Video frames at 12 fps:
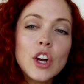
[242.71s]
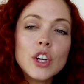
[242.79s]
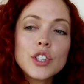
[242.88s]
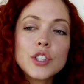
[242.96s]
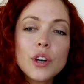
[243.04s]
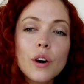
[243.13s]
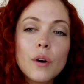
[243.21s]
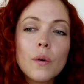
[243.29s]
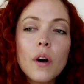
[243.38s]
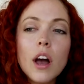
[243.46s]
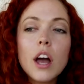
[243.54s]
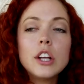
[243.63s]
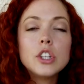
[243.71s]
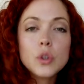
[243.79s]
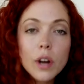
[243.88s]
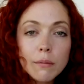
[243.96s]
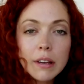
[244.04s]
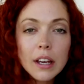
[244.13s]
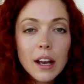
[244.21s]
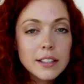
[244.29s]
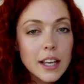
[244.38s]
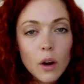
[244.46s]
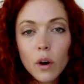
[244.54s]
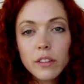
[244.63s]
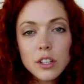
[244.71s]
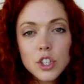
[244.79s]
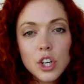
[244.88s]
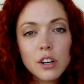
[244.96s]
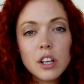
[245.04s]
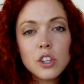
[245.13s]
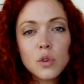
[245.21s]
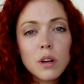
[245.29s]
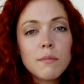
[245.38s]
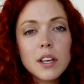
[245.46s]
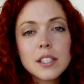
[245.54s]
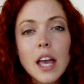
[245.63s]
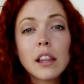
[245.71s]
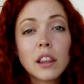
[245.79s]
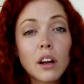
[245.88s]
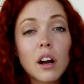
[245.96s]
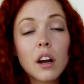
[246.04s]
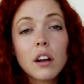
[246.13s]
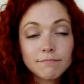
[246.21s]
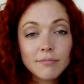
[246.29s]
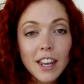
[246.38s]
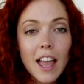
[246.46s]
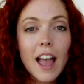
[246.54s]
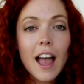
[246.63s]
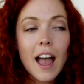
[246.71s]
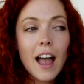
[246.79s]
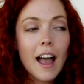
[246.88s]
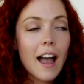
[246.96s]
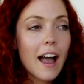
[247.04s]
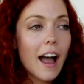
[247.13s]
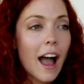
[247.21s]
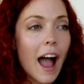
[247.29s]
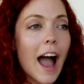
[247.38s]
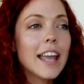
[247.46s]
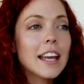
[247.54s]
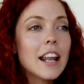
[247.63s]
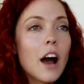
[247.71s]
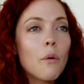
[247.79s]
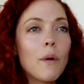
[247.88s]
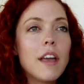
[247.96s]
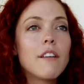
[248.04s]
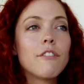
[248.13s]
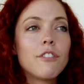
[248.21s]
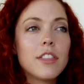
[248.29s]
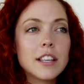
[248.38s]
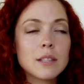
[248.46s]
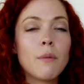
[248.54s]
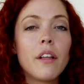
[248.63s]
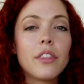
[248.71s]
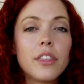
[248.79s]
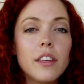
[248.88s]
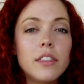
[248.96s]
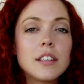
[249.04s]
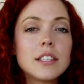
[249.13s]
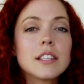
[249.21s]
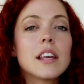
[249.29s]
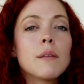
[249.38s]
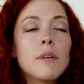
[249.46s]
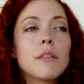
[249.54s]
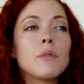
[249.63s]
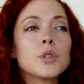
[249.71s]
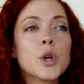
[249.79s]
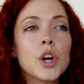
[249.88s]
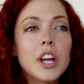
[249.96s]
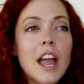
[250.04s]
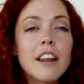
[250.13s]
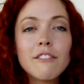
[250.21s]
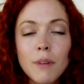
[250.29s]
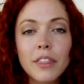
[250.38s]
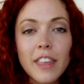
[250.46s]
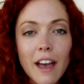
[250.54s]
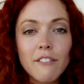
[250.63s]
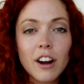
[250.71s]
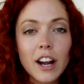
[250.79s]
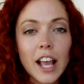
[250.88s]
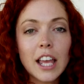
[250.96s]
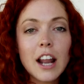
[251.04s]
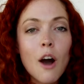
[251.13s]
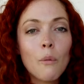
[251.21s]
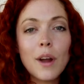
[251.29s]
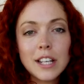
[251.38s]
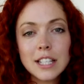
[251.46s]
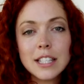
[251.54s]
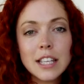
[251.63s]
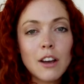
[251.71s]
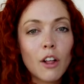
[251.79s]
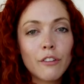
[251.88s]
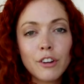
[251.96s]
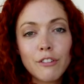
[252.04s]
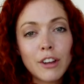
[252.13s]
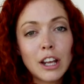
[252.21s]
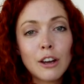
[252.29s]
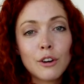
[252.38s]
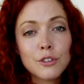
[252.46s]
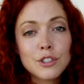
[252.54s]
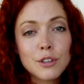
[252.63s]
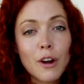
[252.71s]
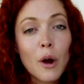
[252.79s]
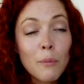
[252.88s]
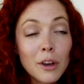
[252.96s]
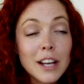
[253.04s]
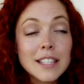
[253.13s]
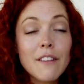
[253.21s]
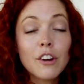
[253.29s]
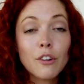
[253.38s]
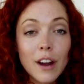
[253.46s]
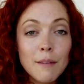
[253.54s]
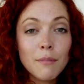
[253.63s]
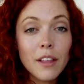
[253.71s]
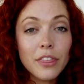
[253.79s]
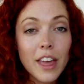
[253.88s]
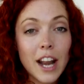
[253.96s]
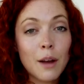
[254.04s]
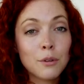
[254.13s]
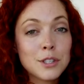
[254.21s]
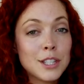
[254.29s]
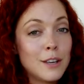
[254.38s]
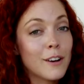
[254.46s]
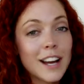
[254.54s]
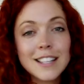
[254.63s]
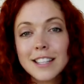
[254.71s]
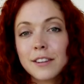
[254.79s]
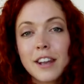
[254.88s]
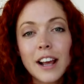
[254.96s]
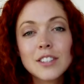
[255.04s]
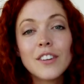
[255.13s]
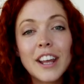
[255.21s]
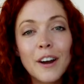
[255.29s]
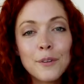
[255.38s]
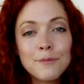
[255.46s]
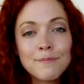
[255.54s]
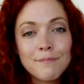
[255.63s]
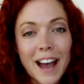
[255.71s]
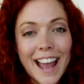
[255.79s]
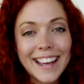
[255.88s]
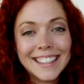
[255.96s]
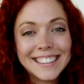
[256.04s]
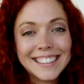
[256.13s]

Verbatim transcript: So join me as I go on this journey. Join me as I learn. I cannot wait for this month. This is going to be the most creative month ever, and I cannot wait to see all of your videos. So I hope you guys have a great month, and I will see you guys on the next video. Bye.